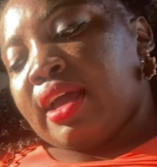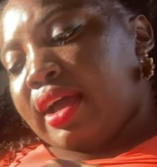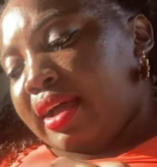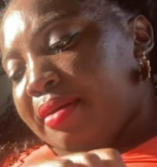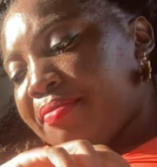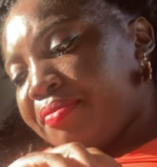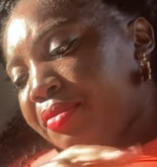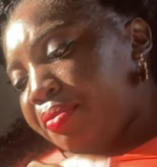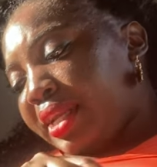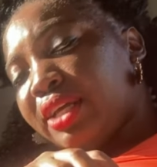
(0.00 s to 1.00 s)

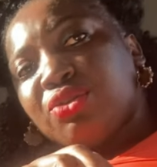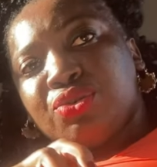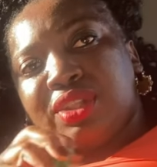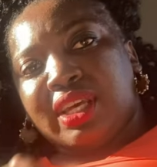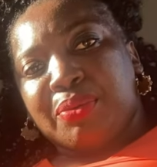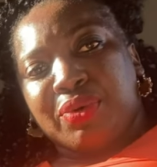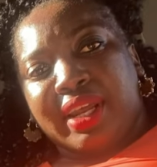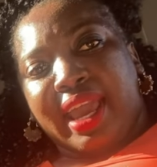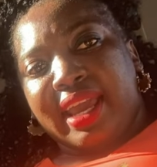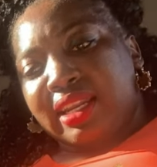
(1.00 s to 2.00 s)
But I do think I'm gonna
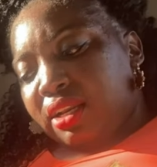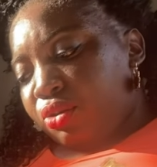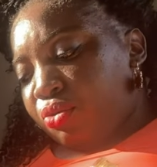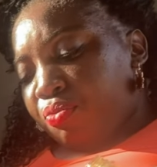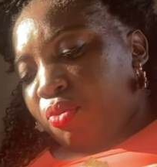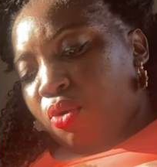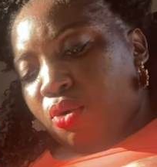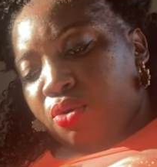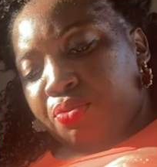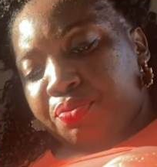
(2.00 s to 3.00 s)
add a little
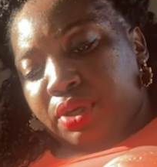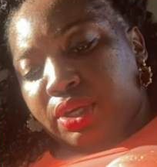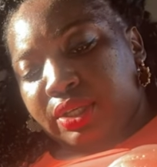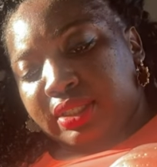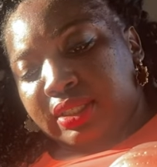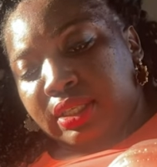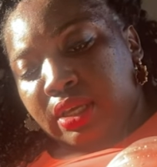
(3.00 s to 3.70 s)
more because